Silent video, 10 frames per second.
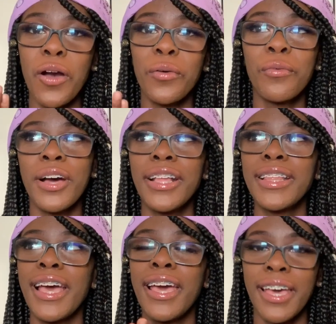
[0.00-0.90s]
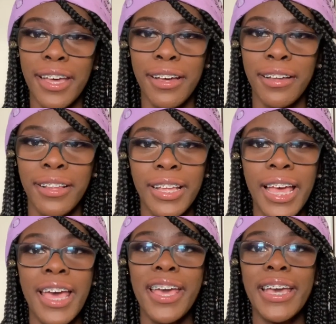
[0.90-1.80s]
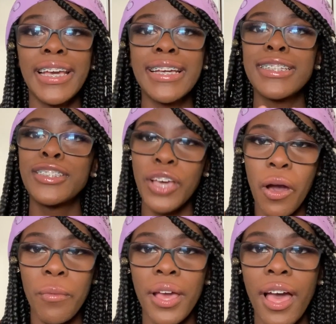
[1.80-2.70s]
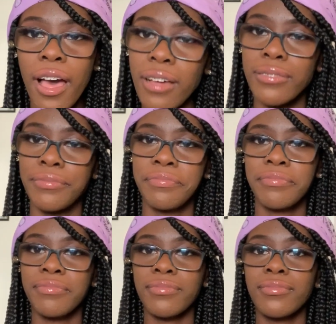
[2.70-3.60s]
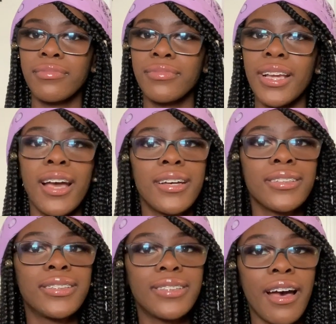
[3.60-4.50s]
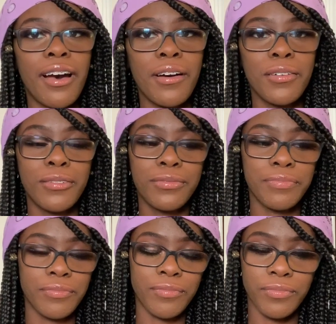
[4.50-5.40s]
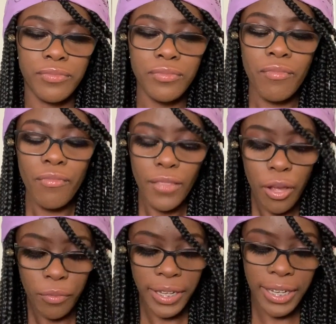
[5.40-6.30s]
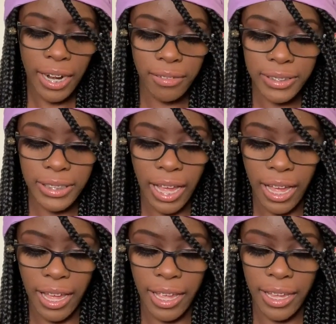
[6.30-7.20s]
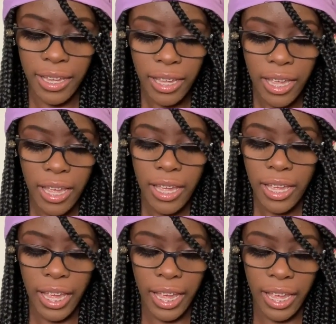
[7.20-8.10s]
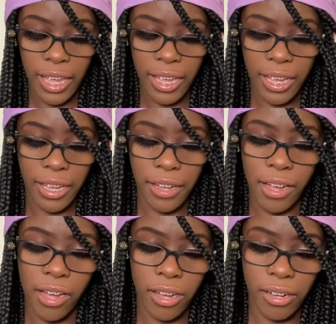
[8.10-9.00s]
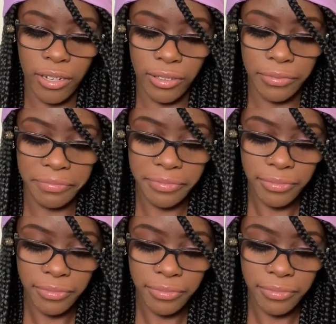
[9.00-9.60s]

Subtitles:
what the hell is going on? So we get outside and I'm